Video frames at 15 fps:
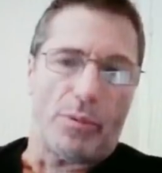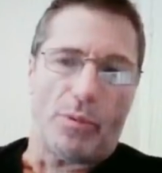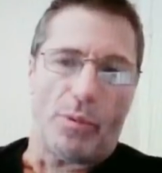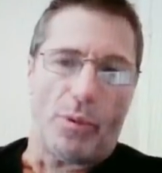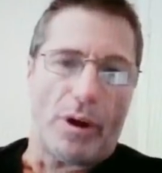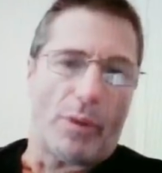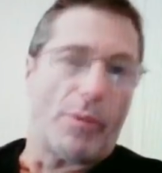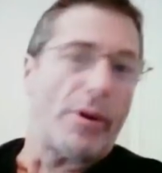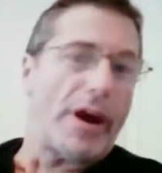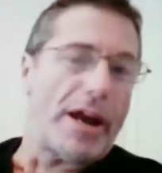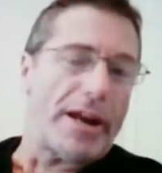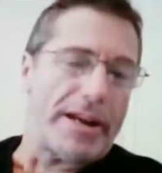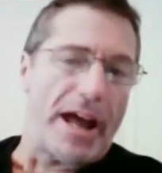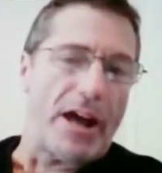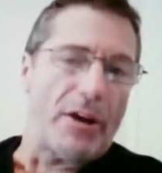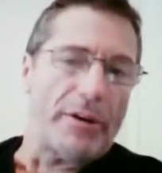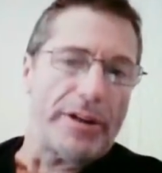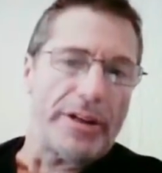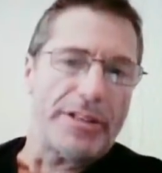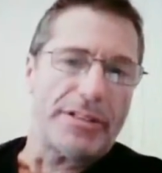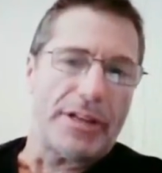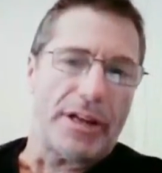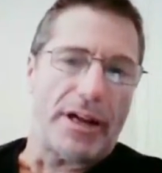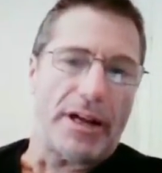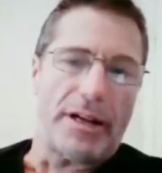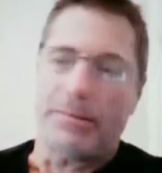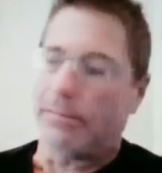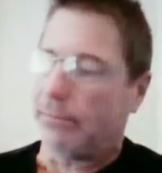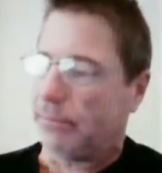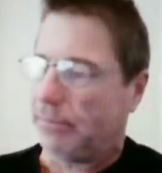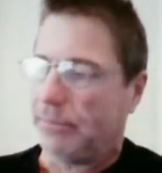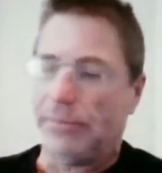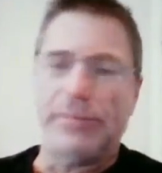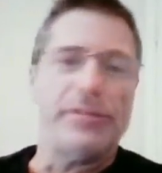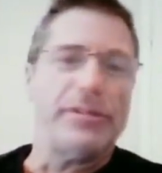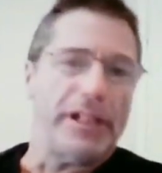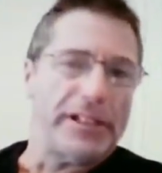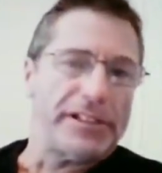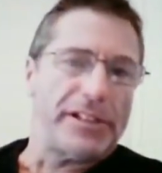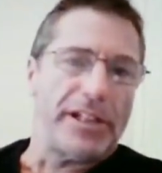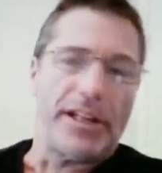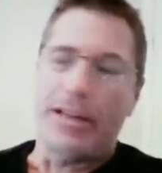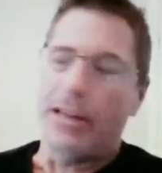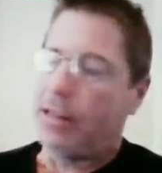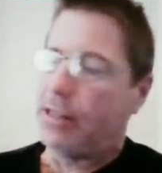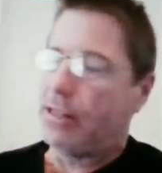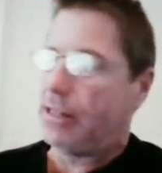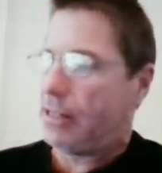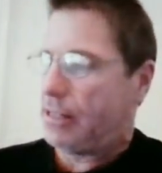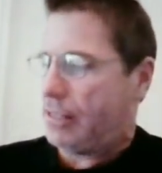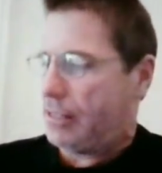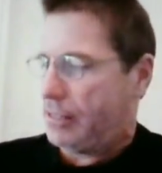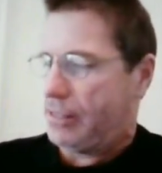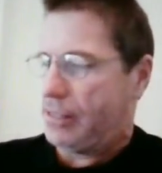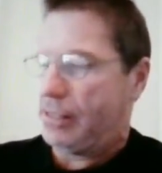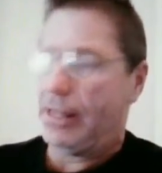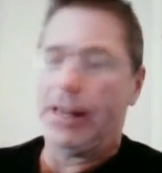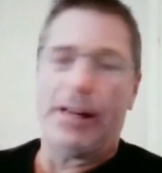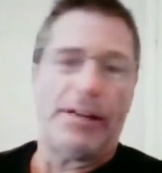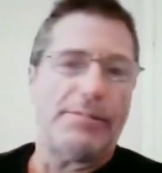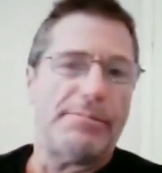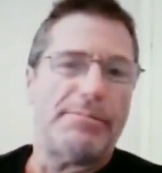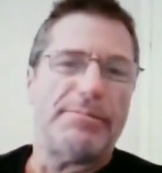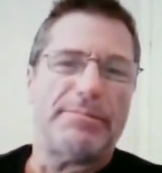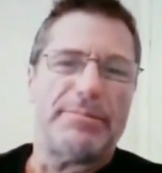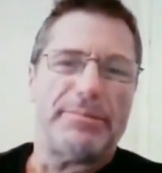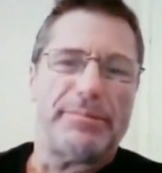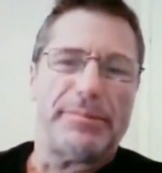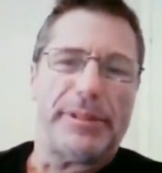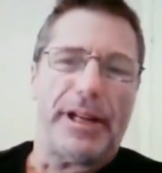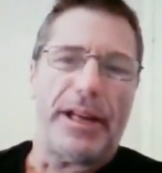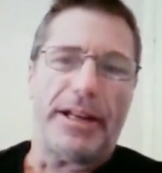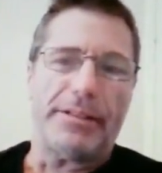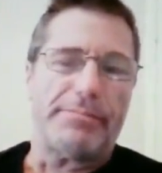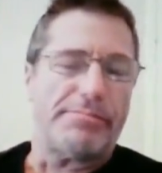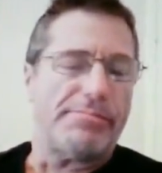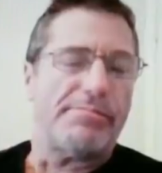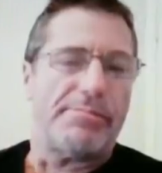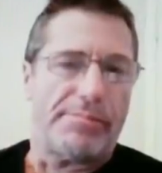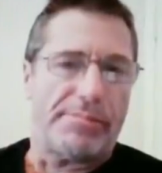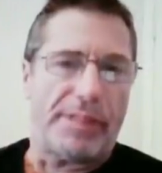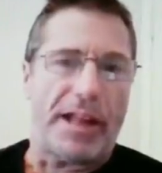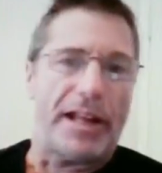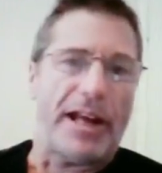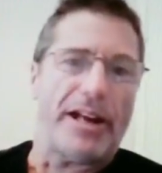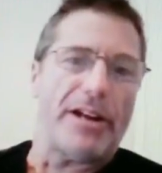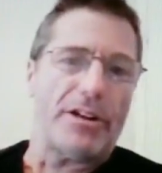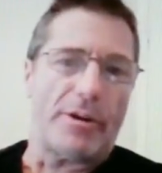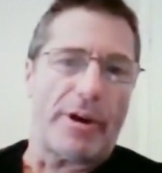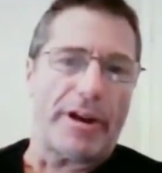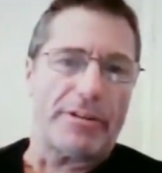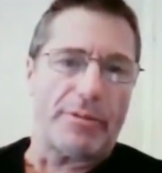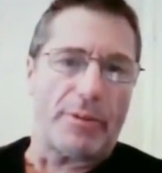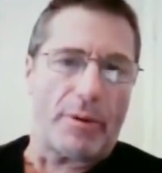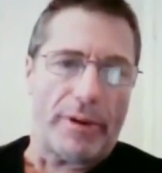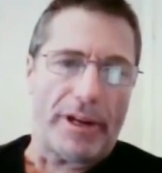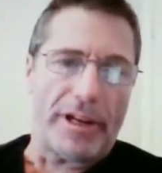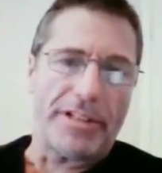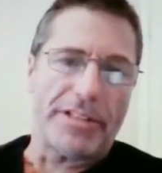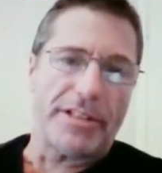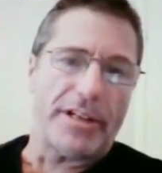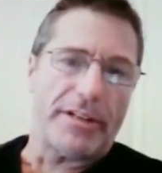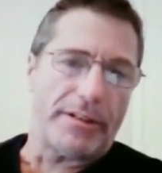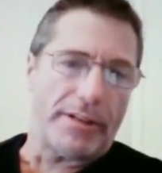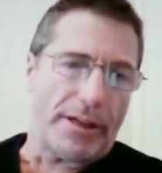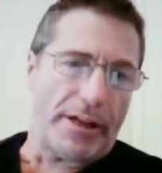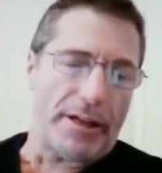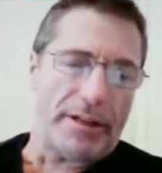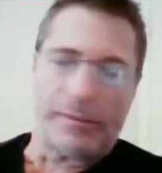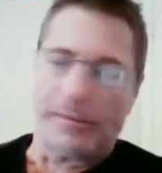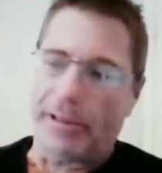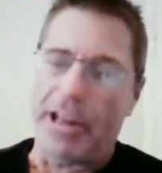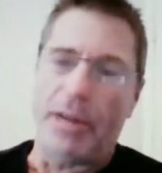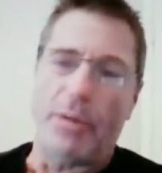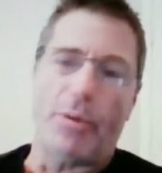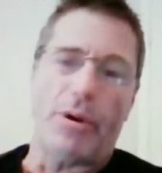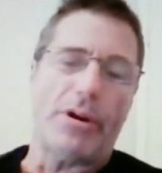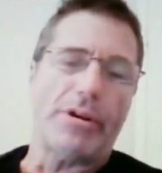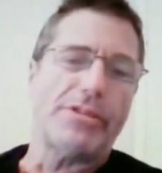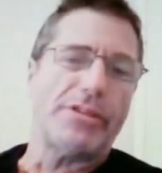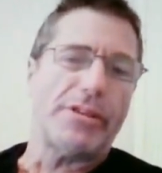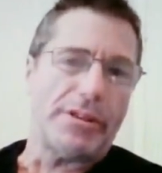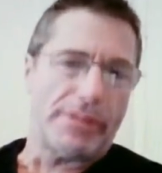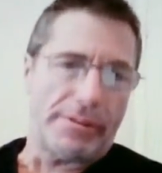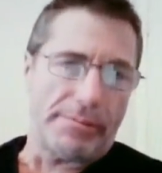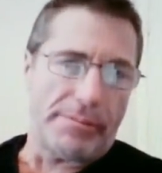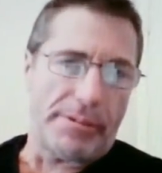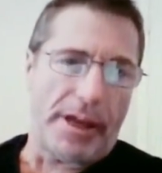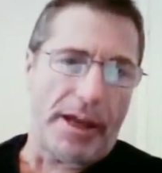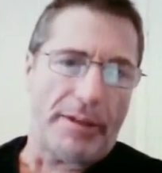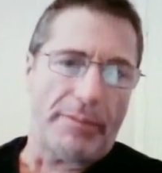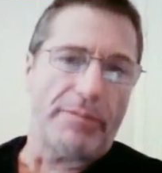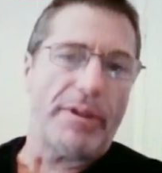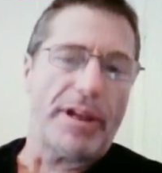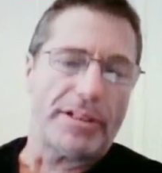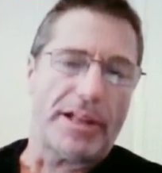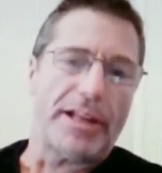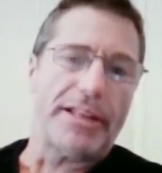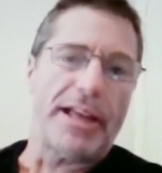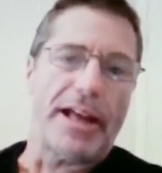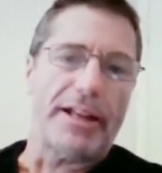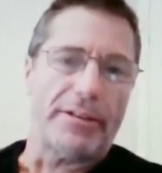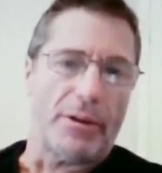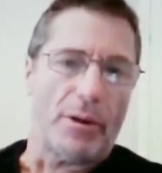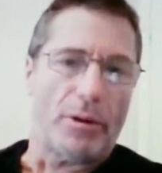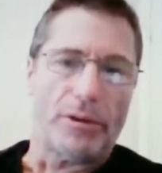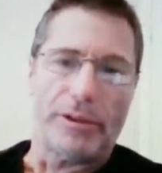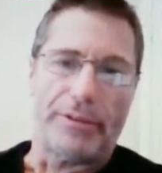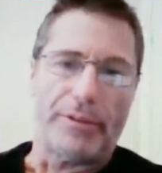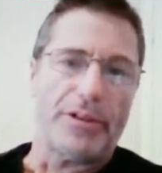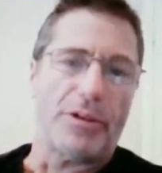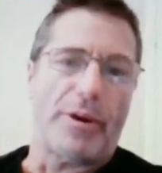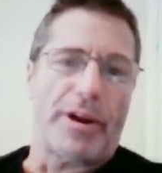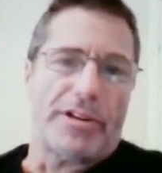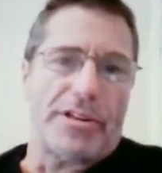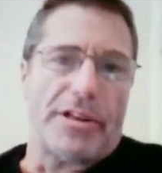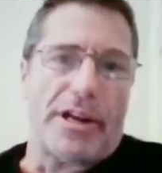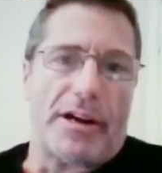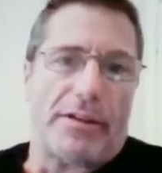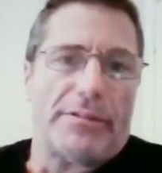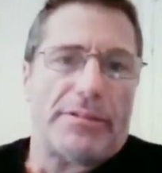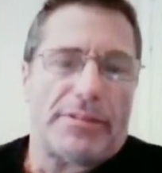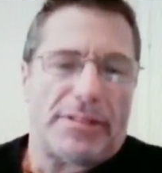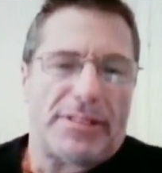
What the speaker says: Where we're at now is listing and that kind of direction, where we list it, keywords and things like that. Whole different direction now.